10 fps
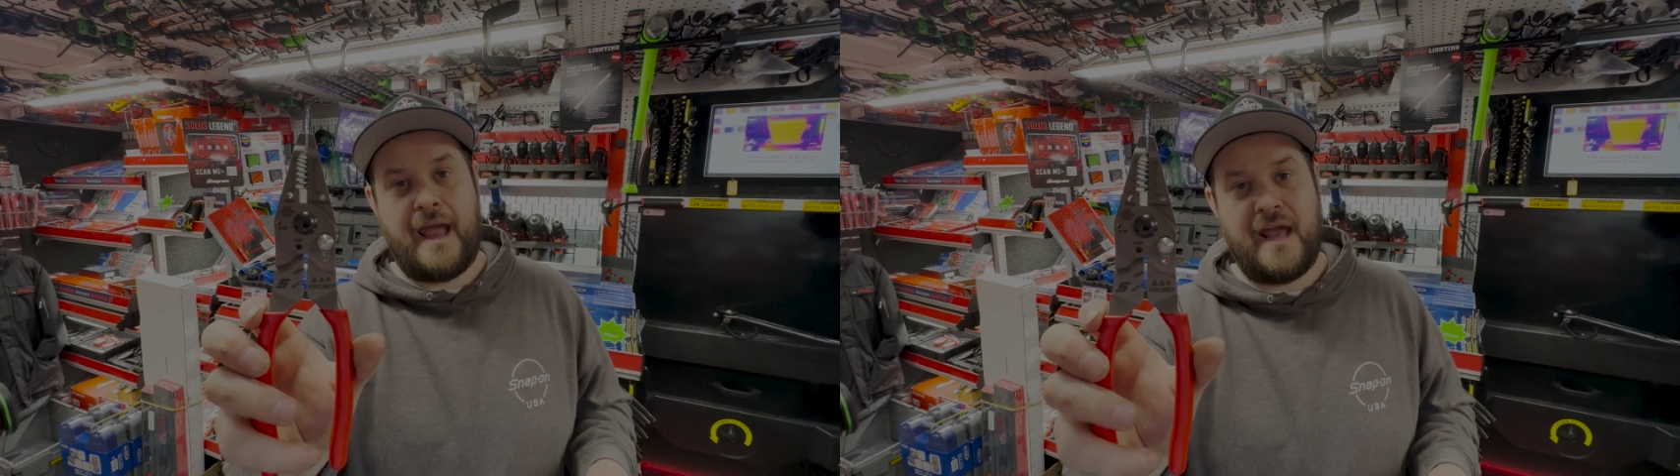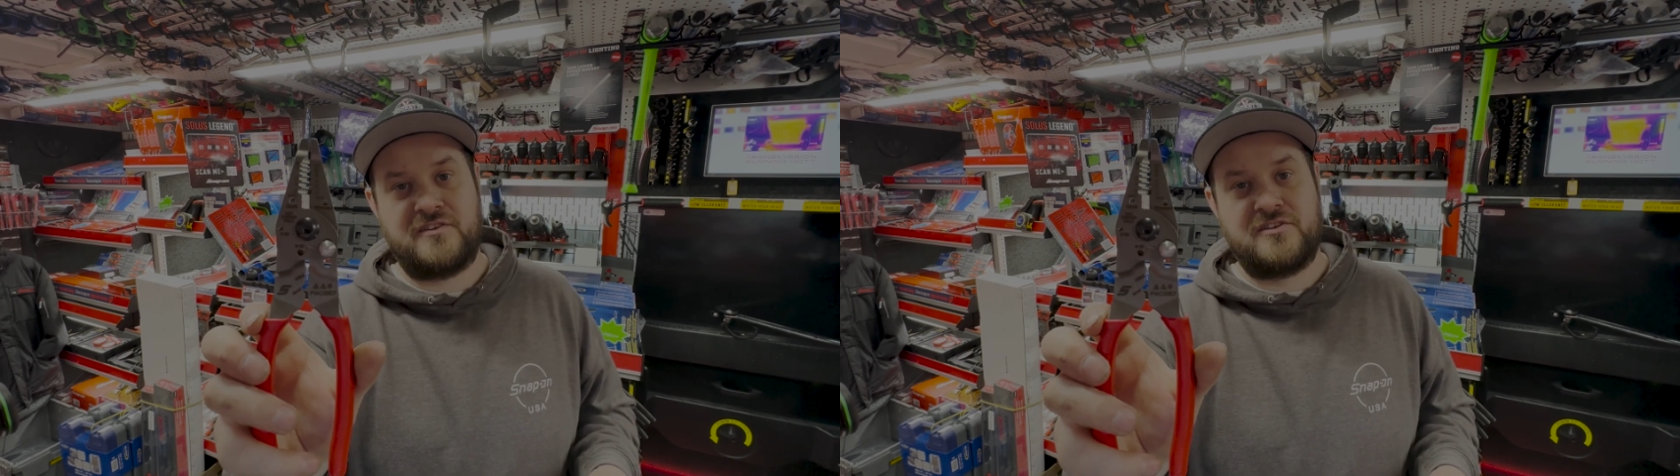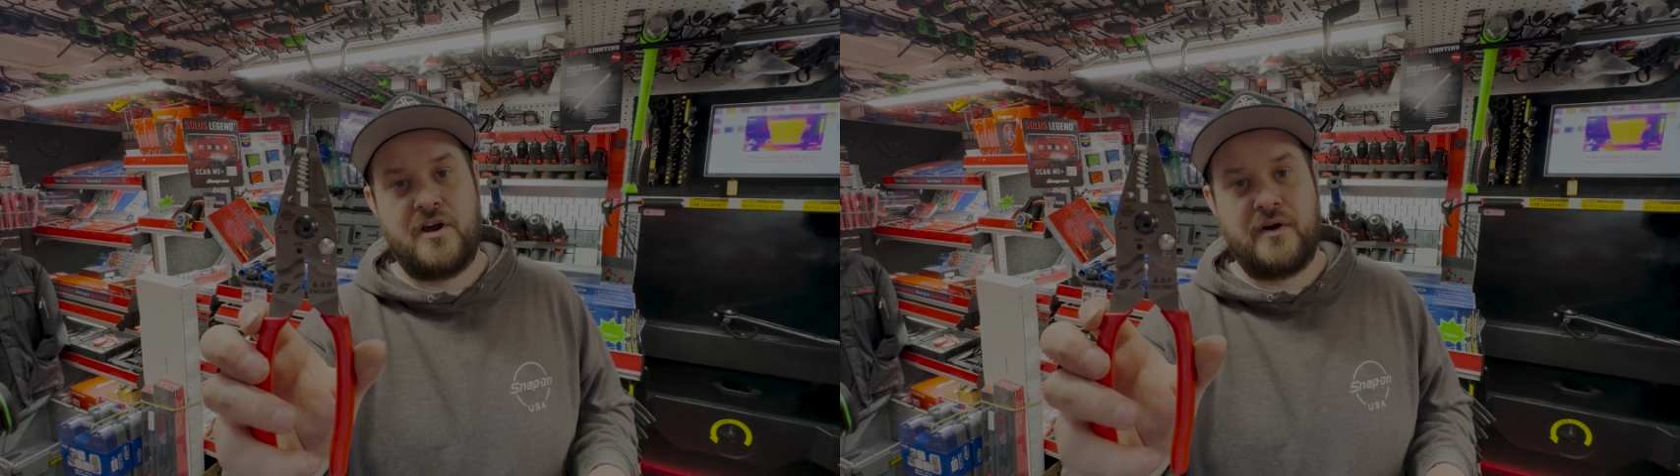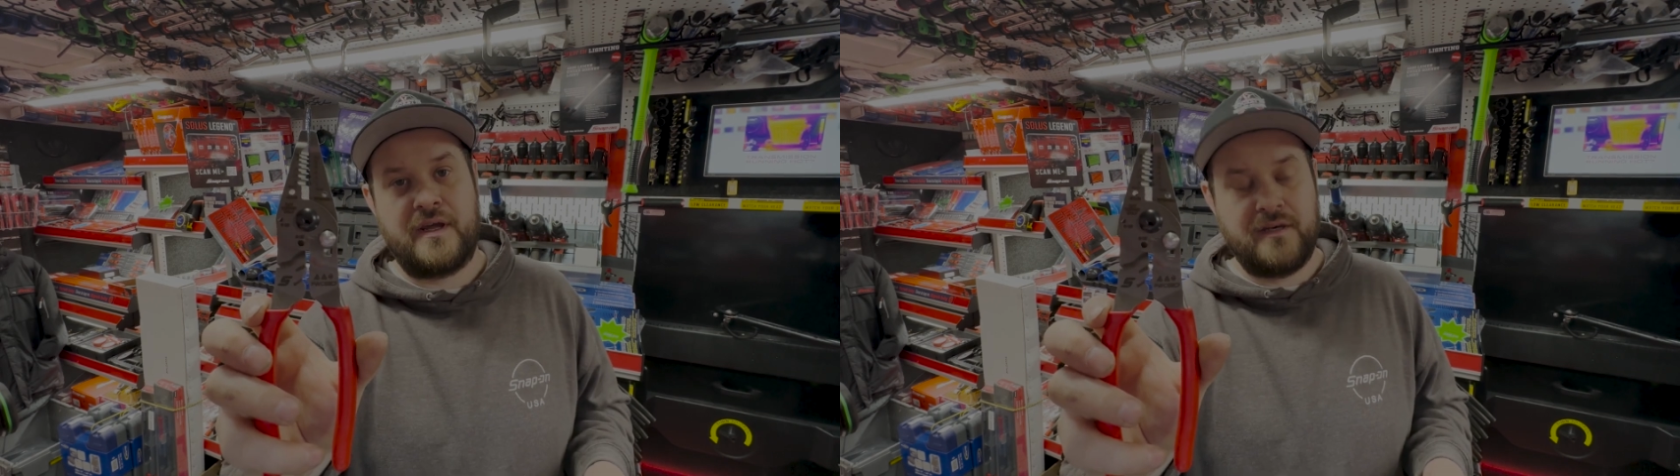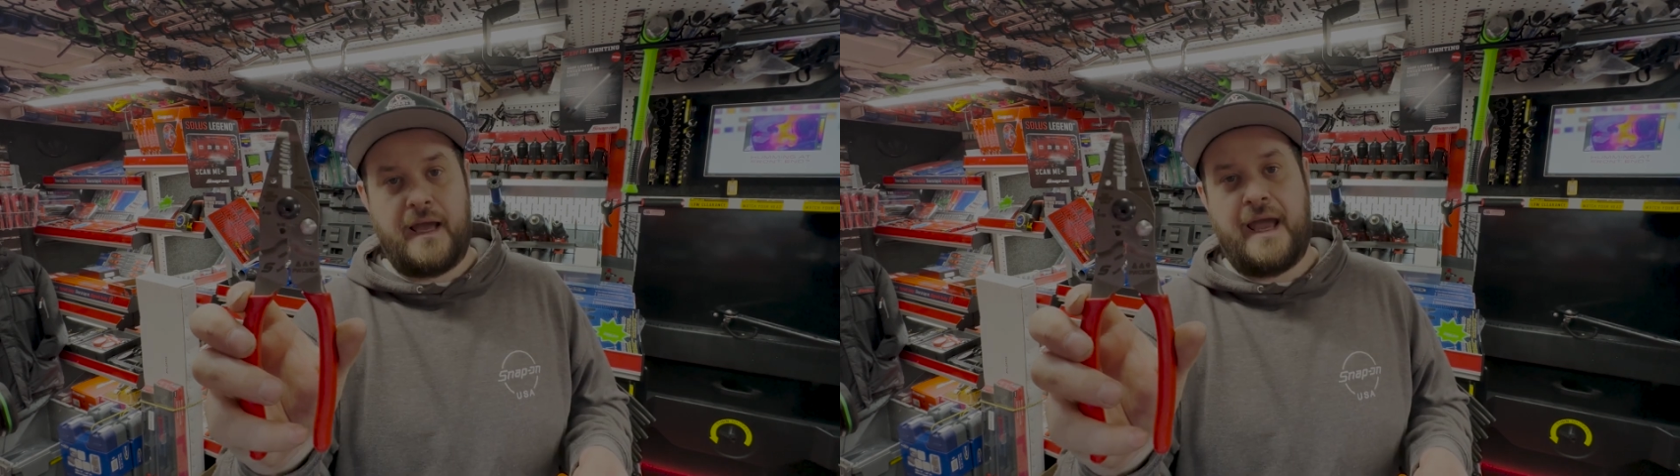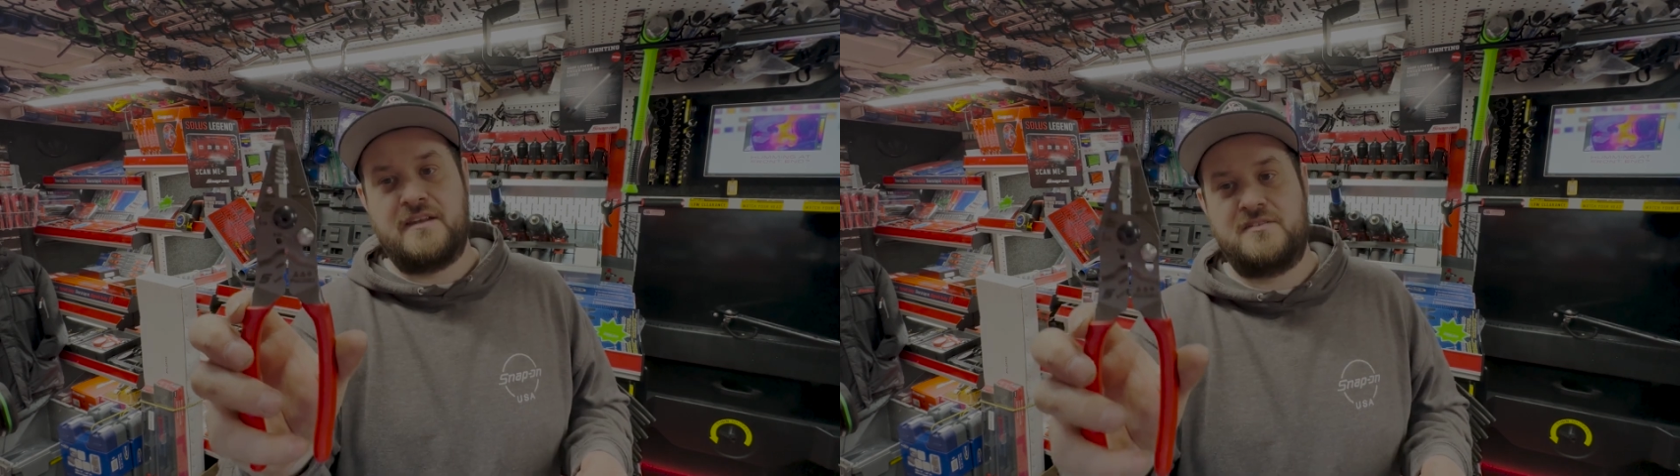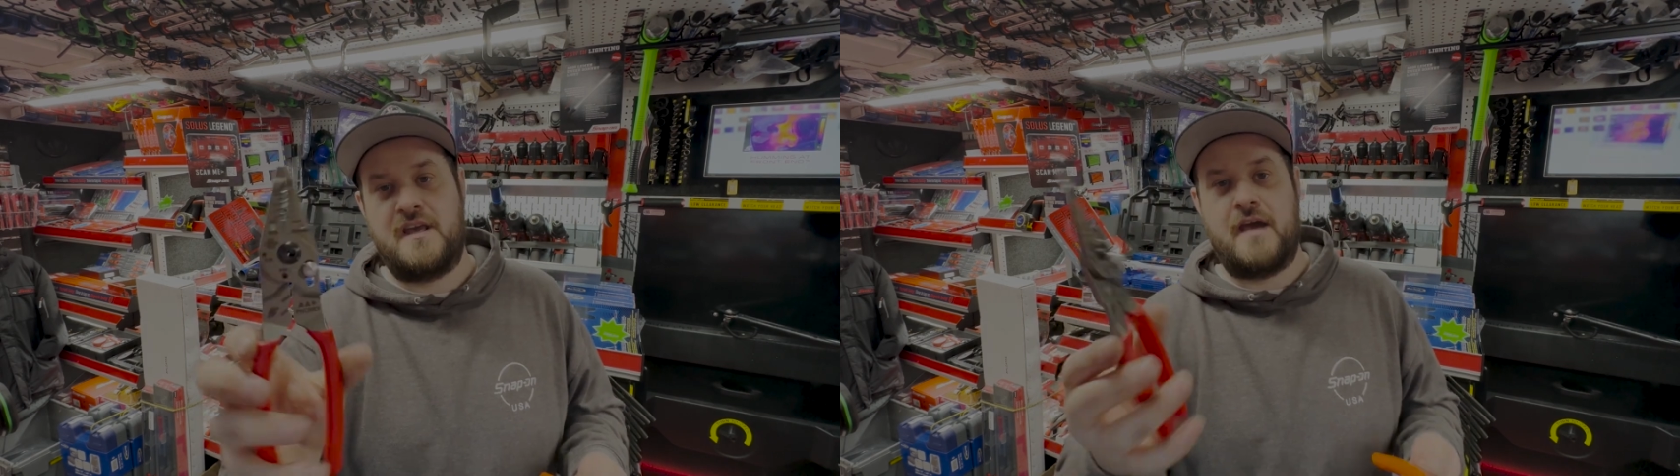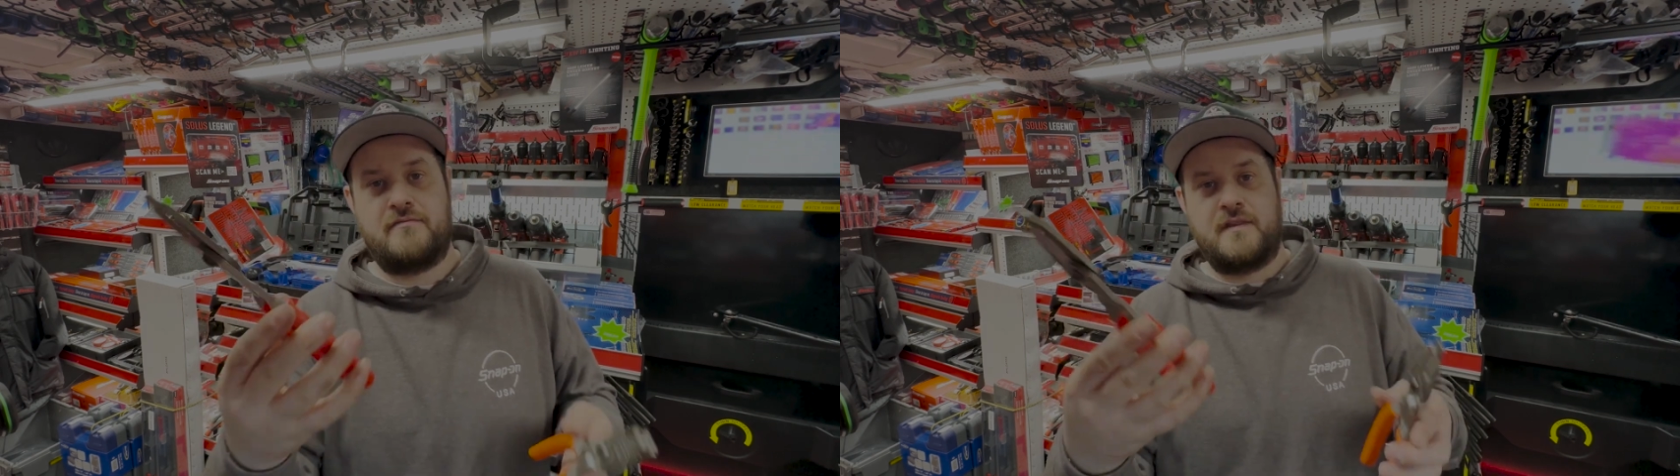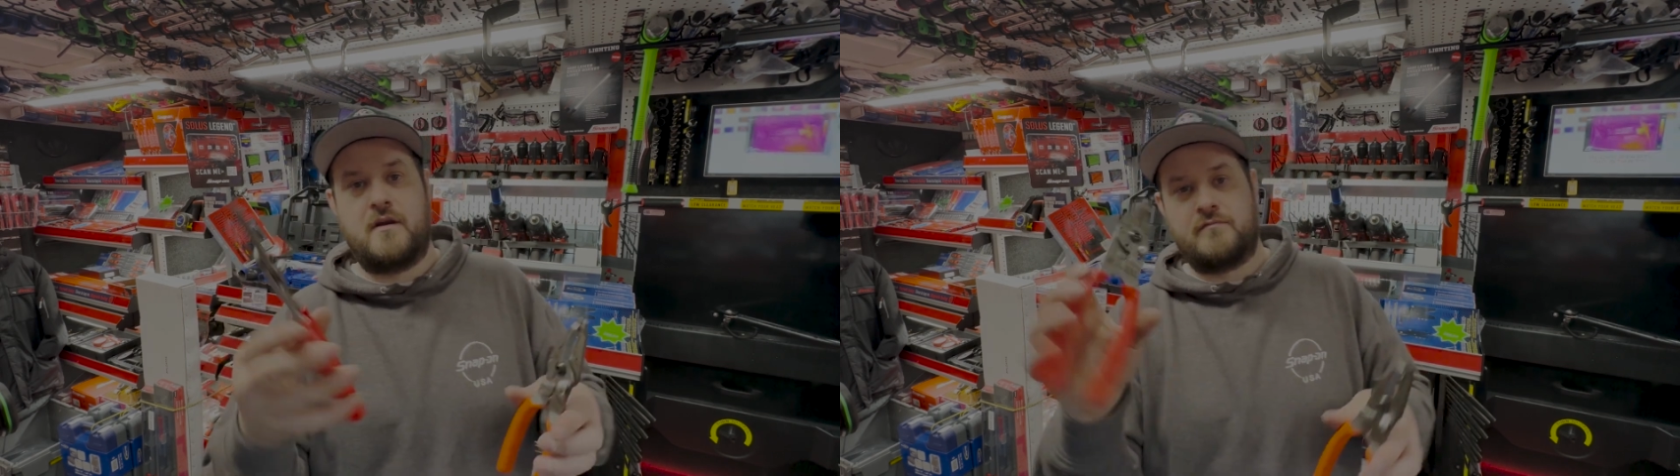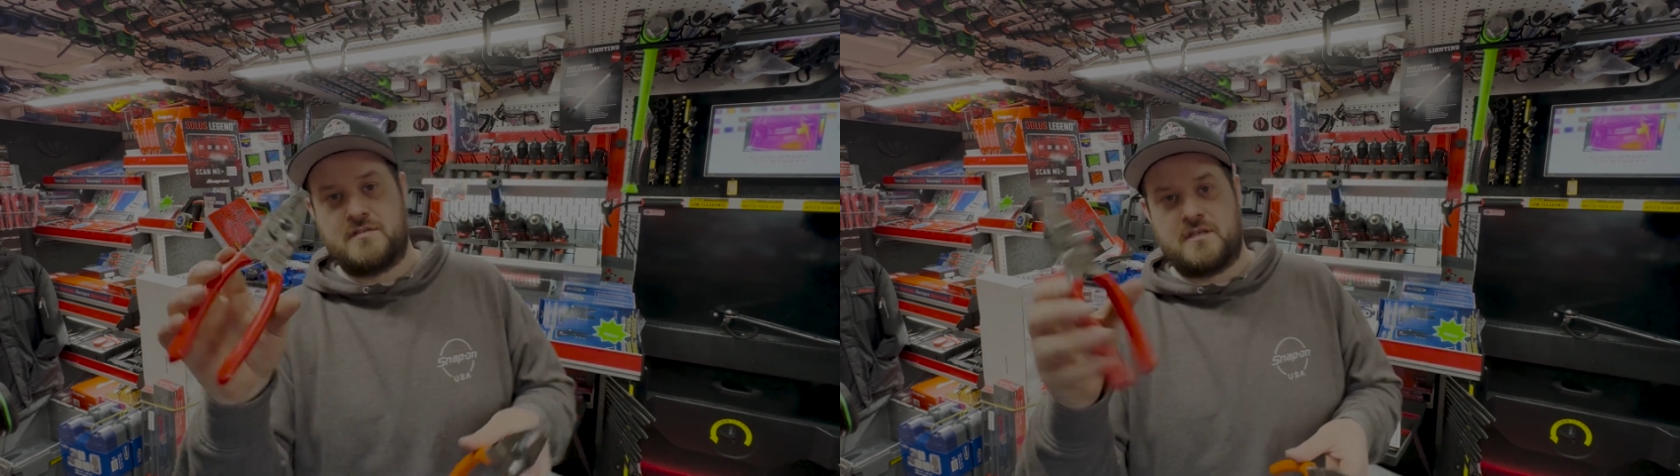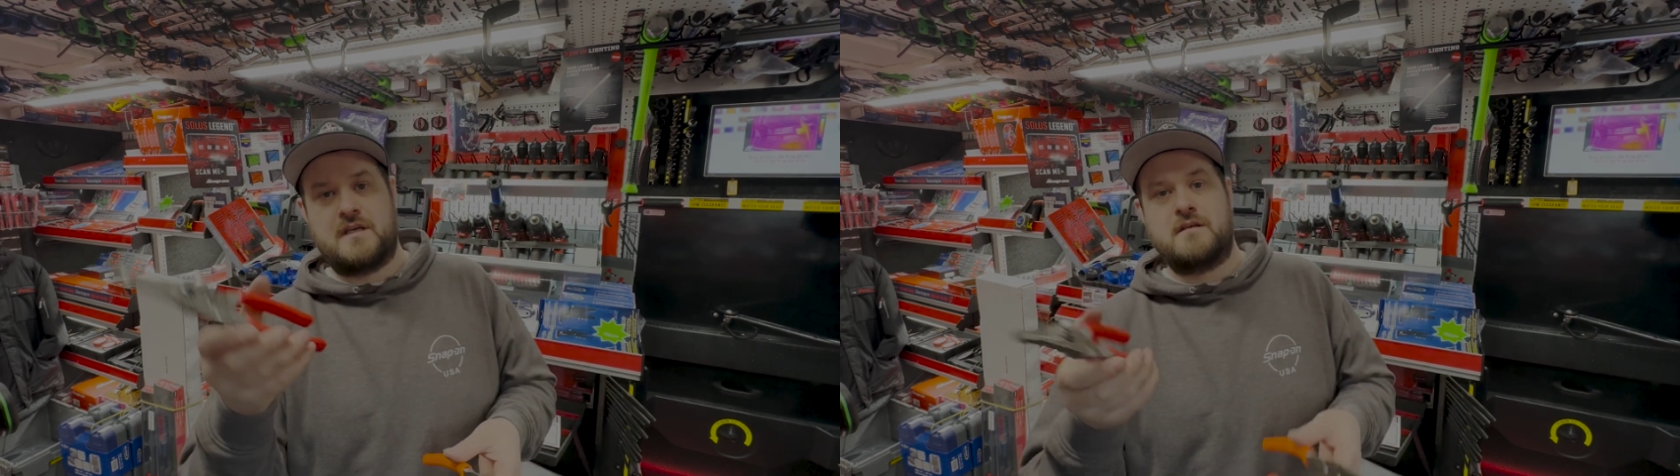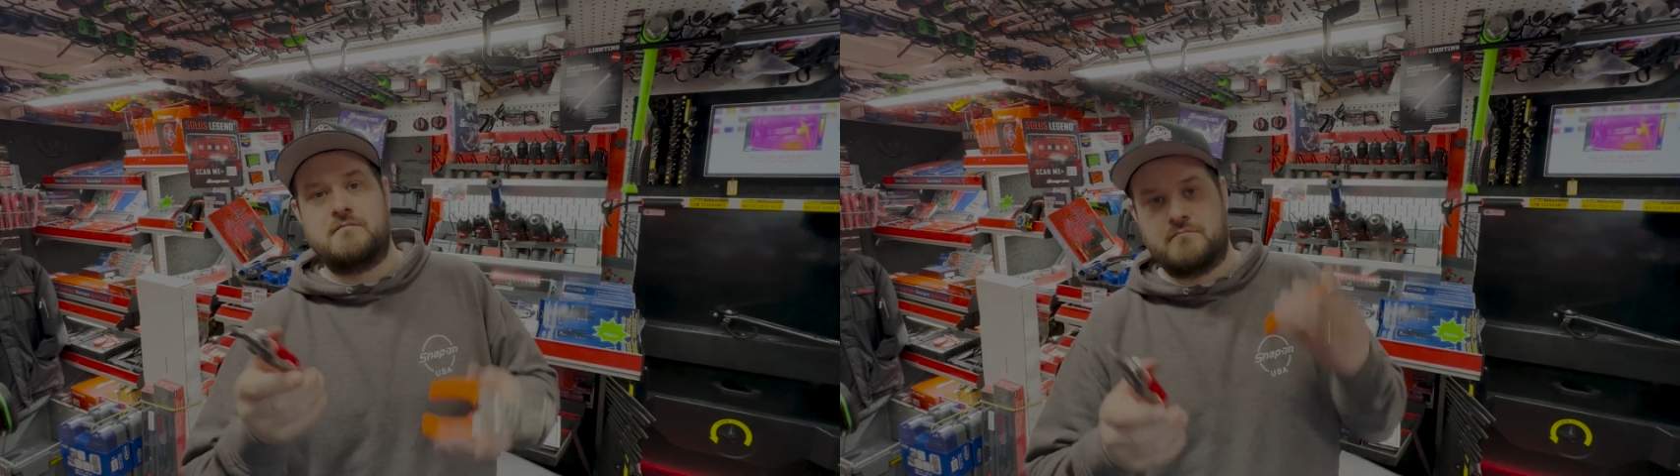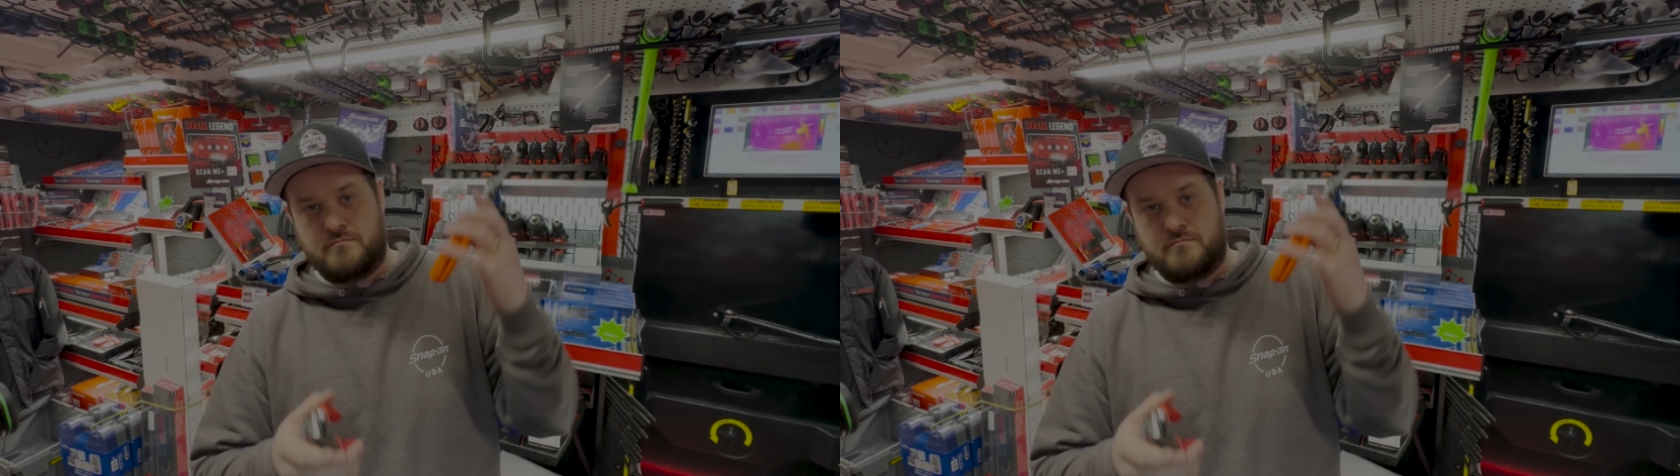S9 ACF, and then obviously